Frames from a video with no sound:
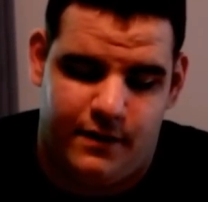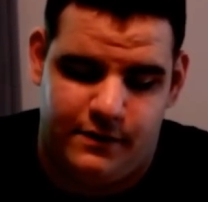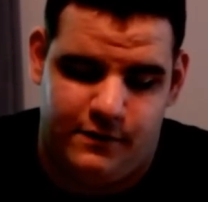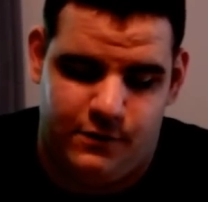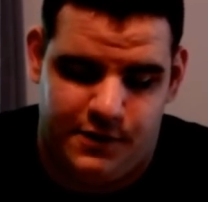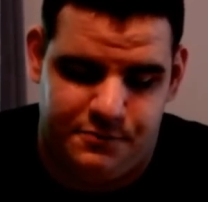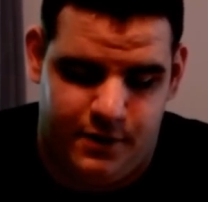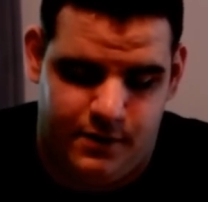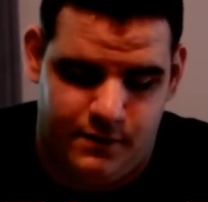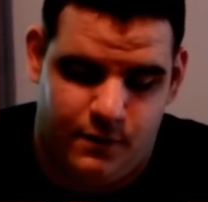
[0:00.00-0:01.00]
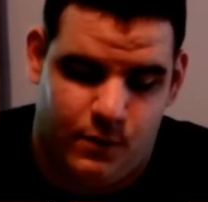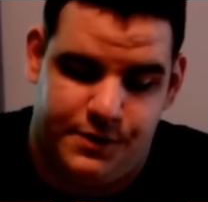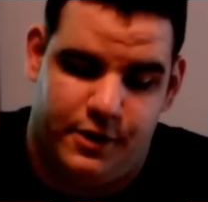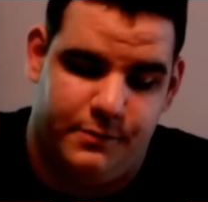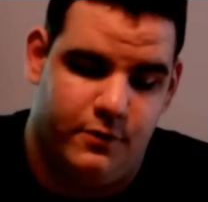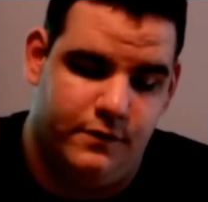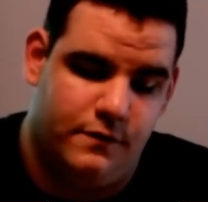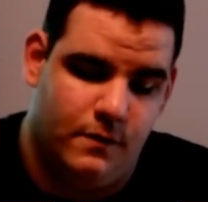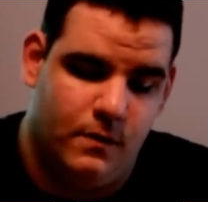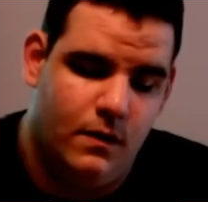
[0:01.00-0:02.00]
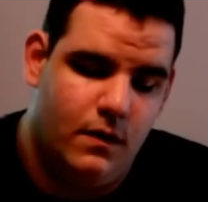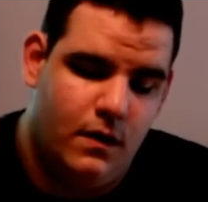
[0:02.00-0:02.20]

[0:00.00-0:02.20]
I like the 2 Ice Blade and then the 1 teleport, so